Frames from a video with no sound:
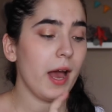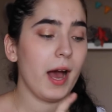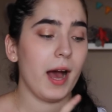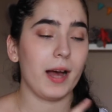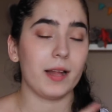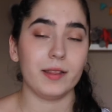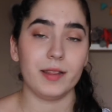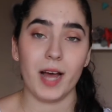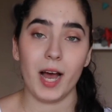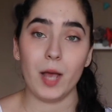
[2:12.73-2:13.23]

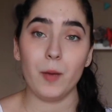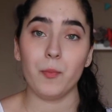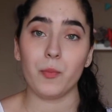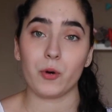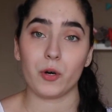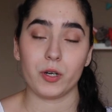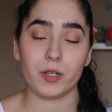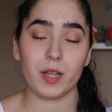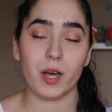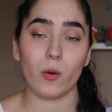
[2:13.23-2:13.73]
a
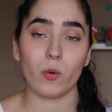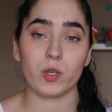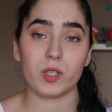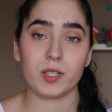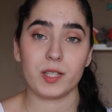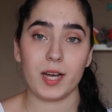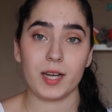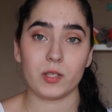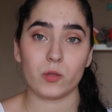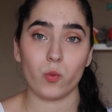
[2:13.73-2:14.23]
diaper that was
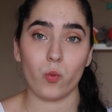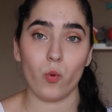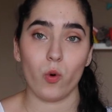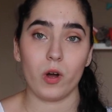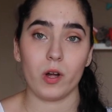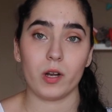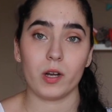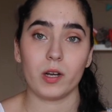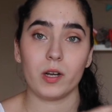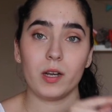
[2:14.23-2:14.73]
size
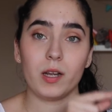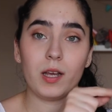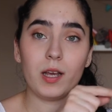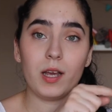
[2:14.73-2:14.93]
1,